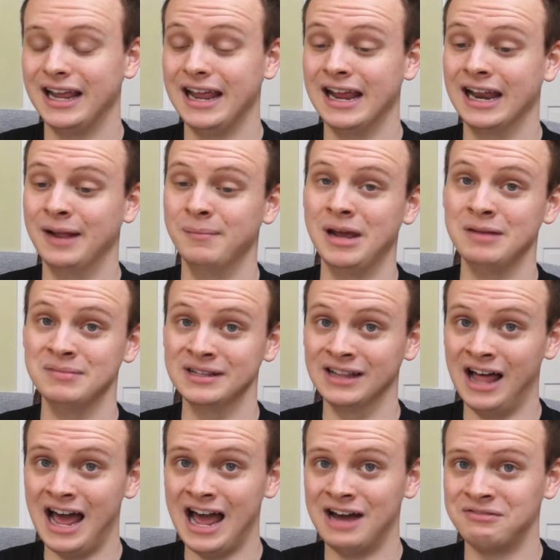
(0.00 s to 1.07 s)
and it made me
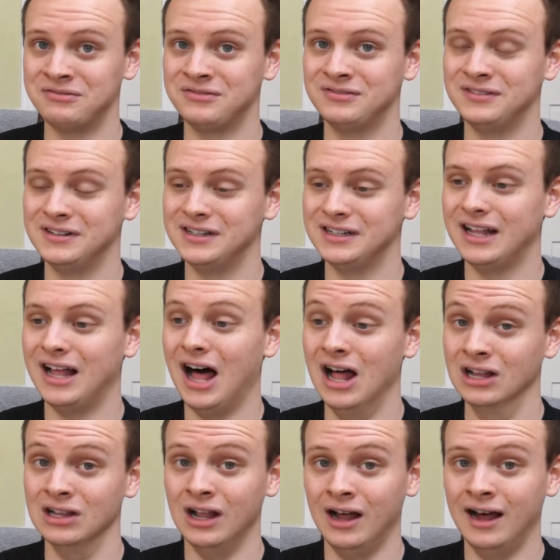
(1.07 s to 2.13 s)
laugh
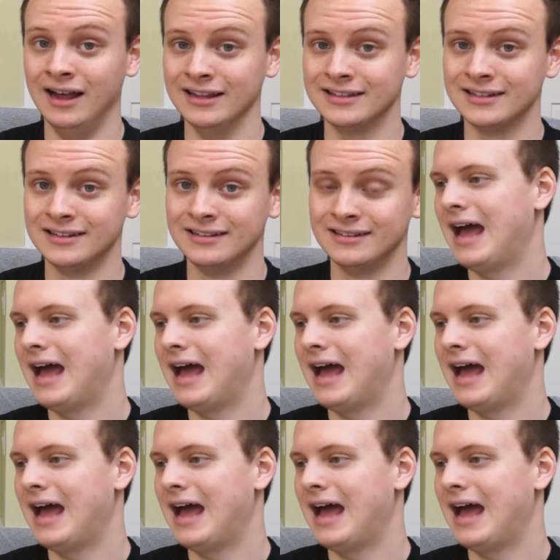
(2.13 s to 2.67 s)
a lot.